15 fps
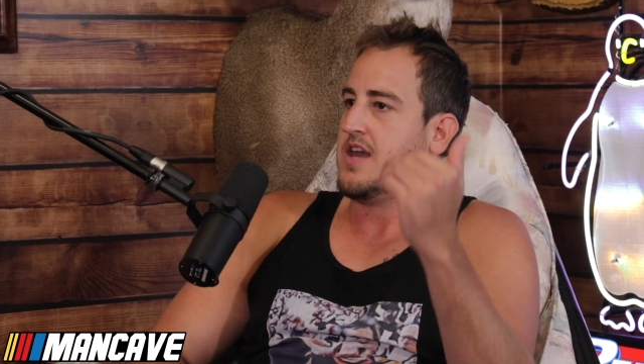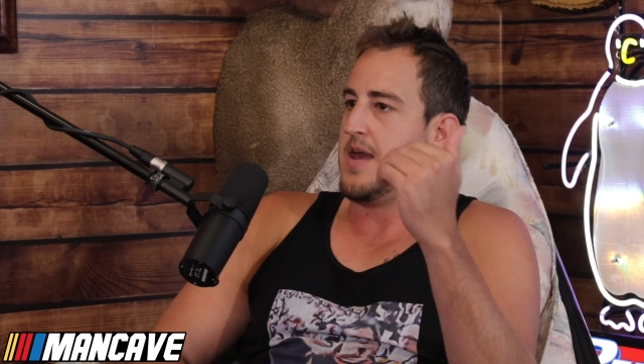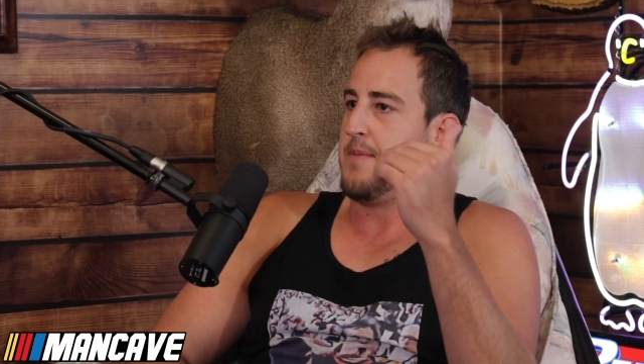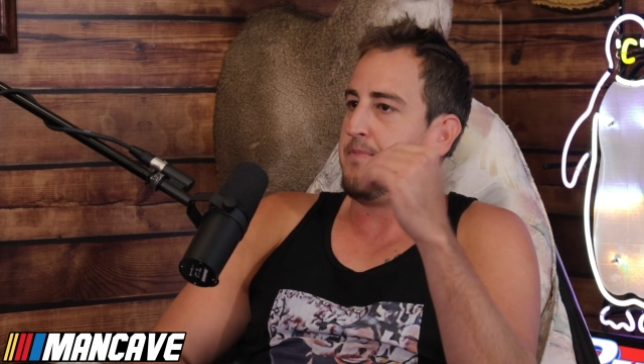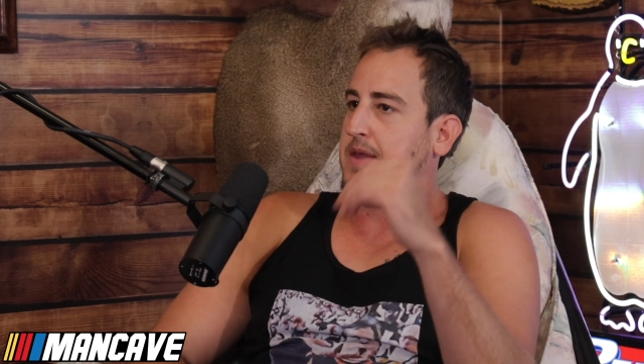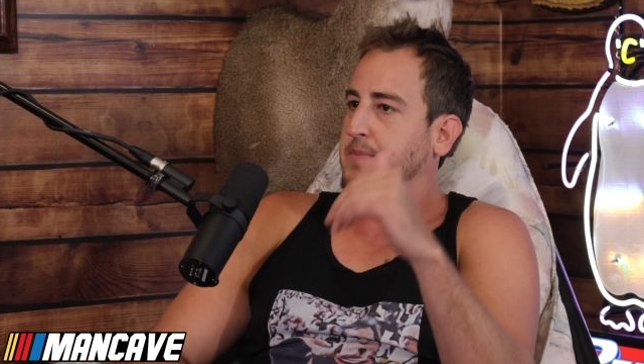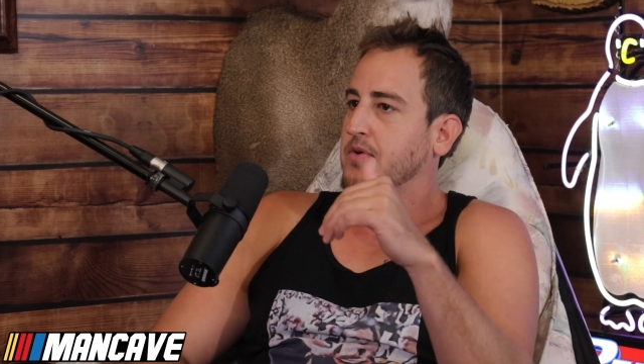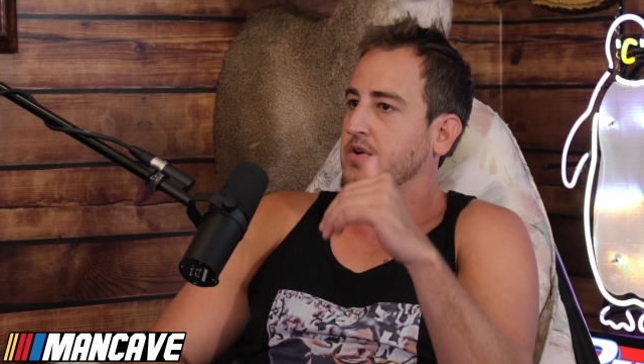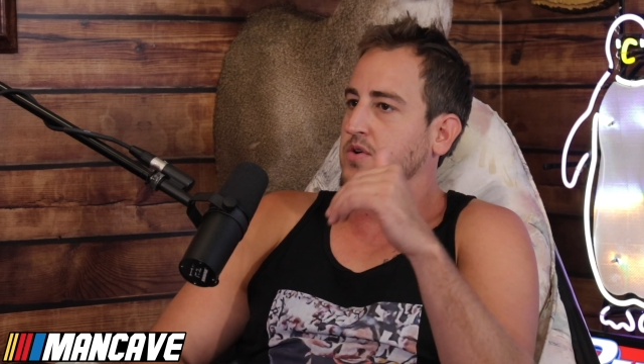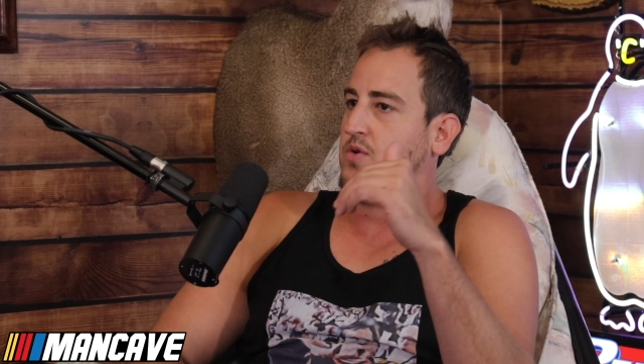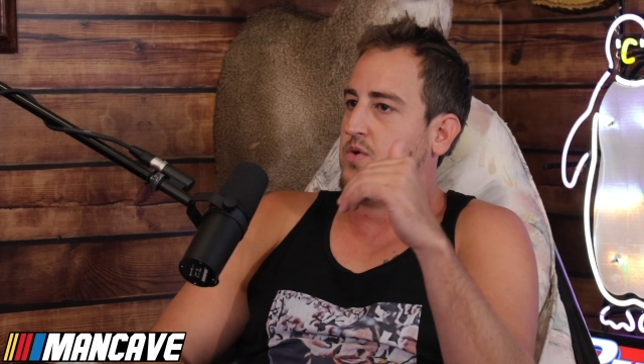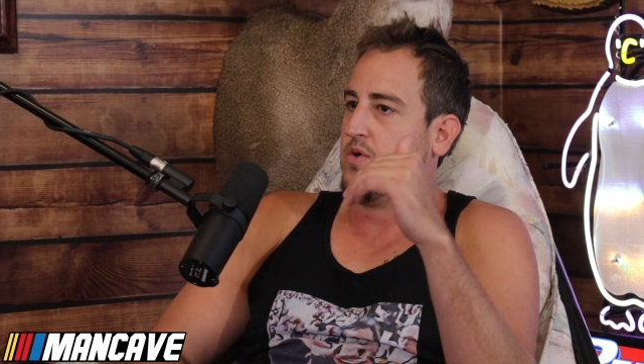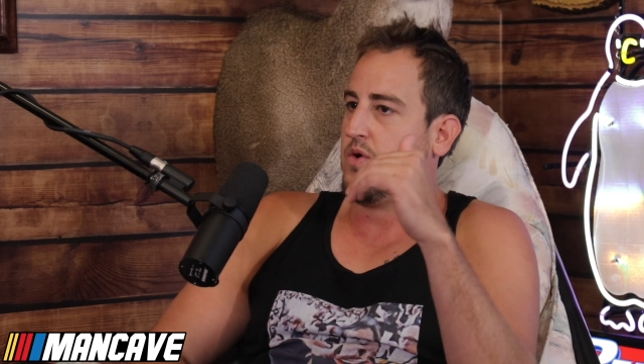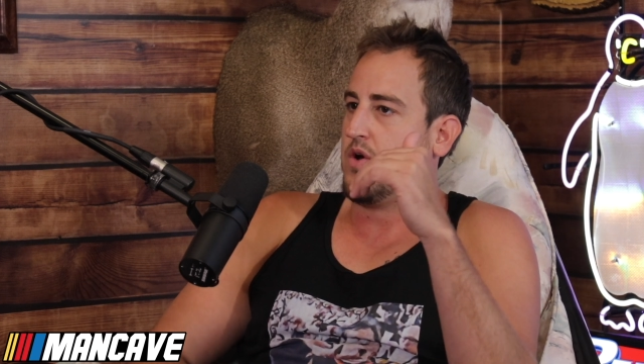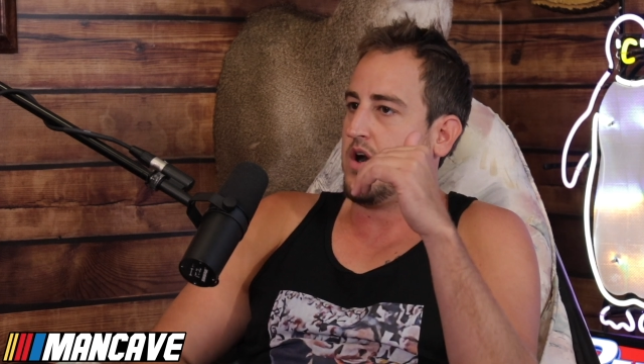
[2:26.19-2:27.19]
and people
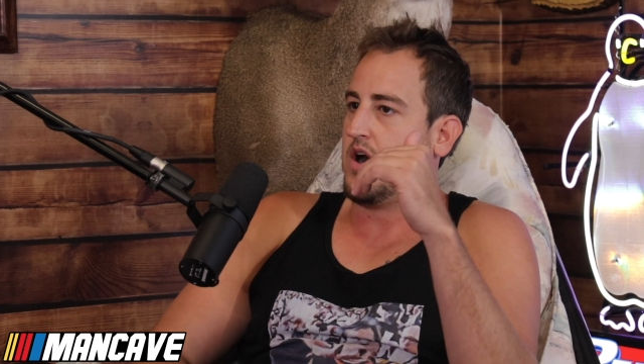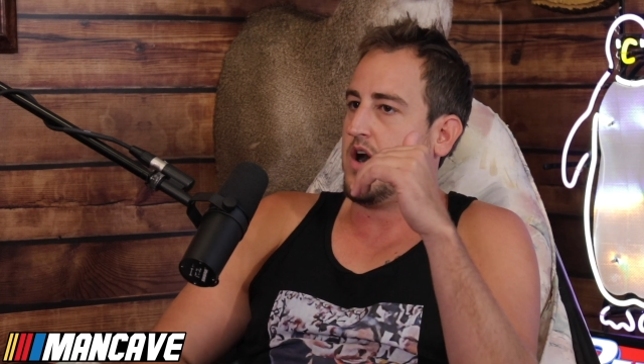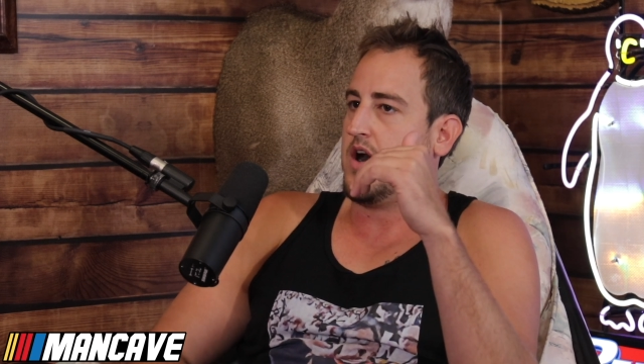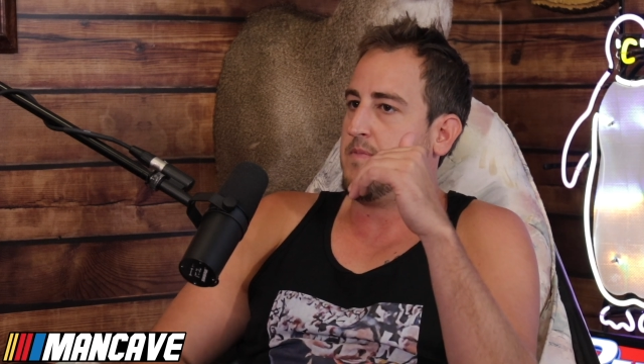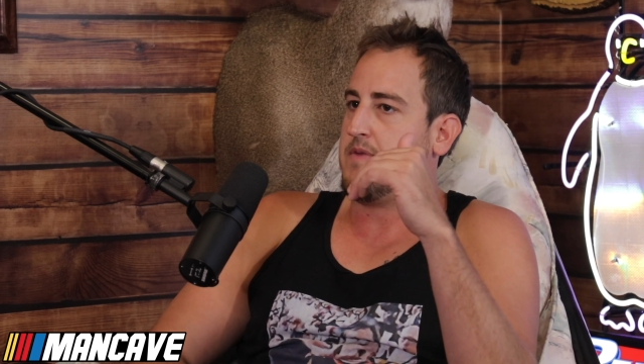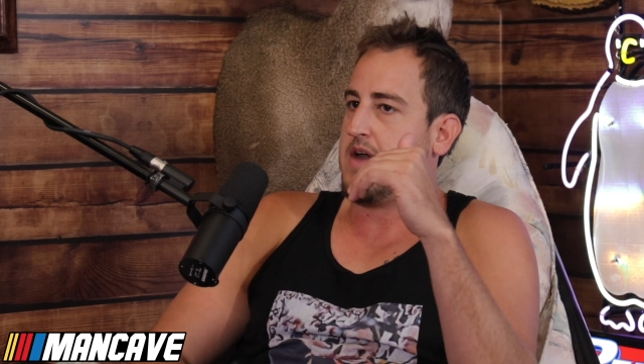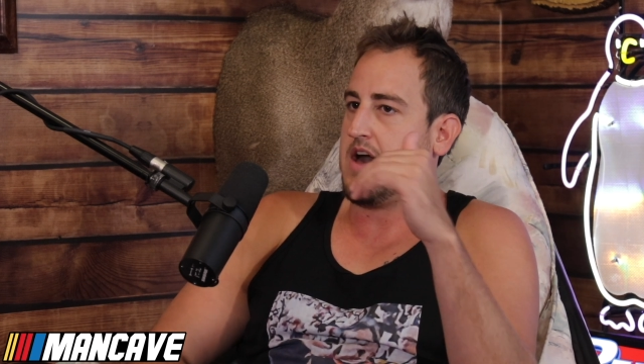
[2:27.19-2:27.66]
who um,